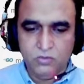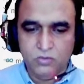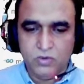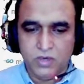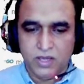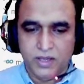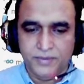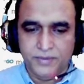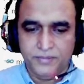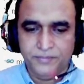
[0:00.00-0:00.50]

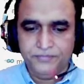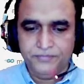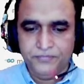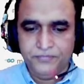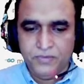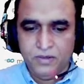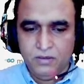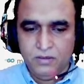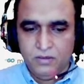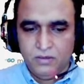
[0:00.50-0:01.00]
time
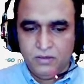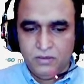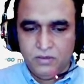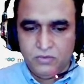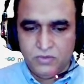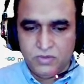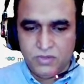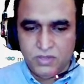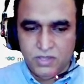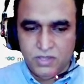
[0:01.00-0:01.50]

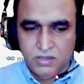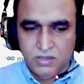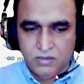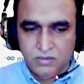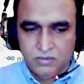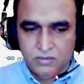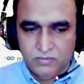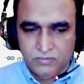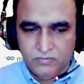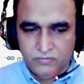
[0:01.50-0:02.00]
you see
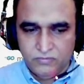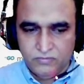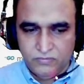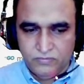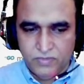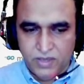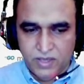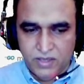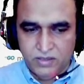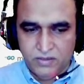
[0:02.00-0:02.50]

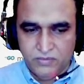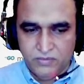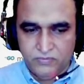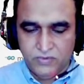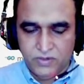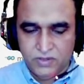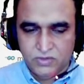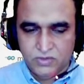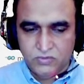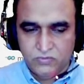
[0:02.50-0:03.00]
by the
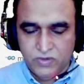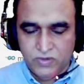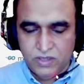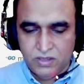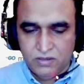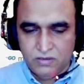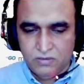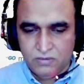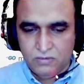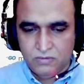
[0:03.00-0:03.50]
first way
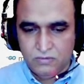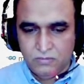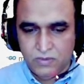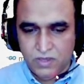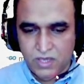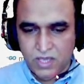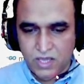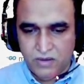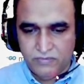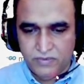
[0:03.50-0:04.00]
we
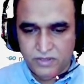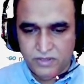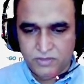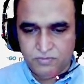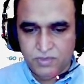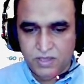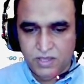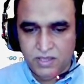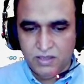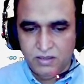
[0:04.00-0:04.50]
have
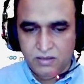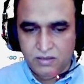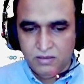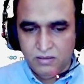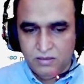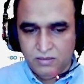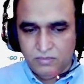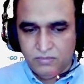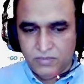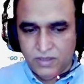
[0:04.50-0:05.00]
display
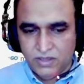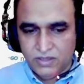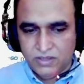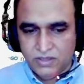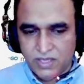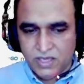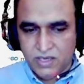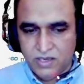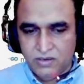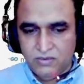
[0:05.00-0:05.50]
by the
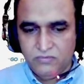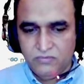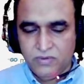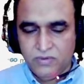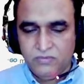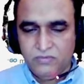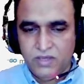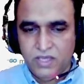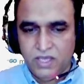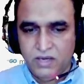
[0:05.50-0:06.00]
second way
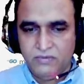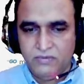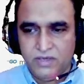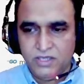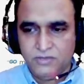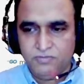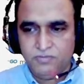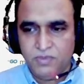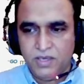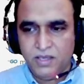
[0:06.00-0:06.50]
we have
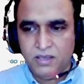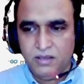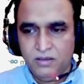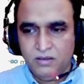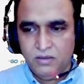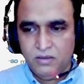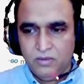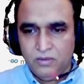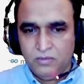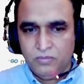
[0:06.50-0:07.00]
display
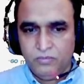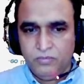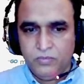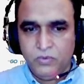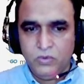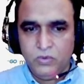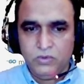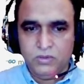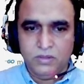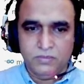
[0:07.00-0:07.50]

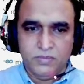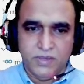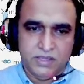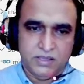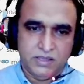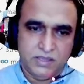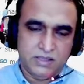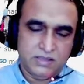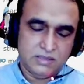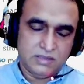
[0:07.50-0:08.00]
both the
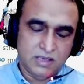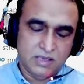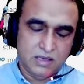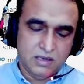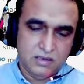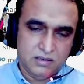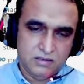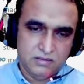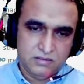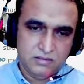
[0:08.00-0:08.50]
methods
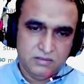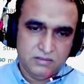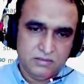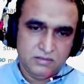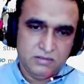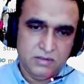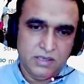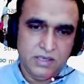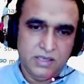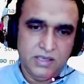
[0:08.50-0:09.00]
are
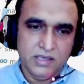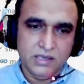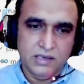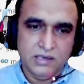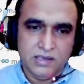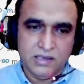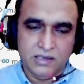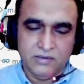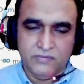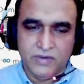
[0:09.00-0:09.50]
legal
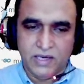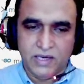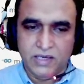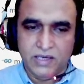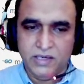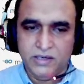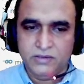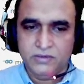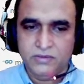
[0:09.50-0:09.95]
and valid